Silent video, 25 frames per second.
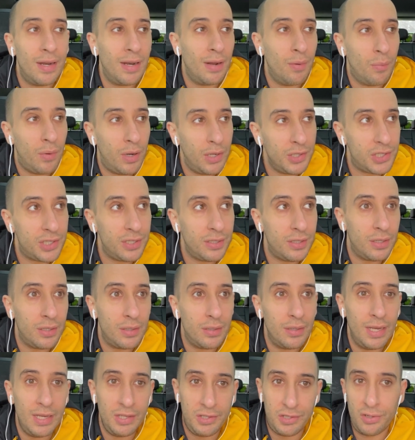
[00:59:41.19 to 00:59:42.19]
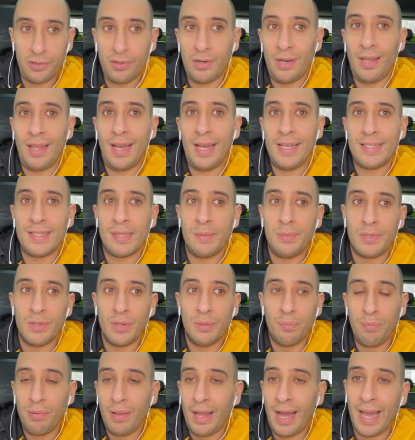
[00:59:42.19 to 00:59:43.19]
And I want you to internalize them,
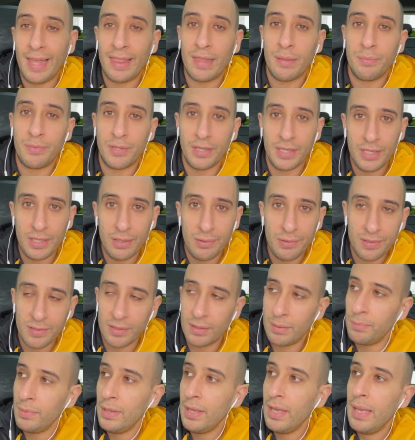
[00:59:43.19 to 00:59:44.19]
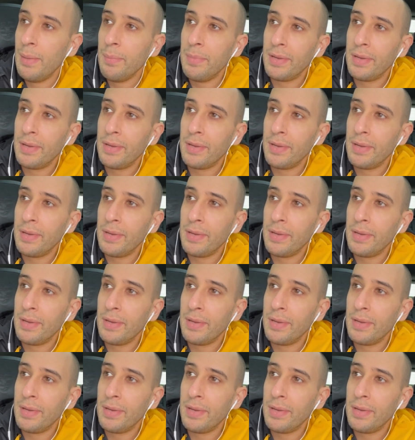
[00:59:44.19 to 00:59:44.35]
to apply them, to use them,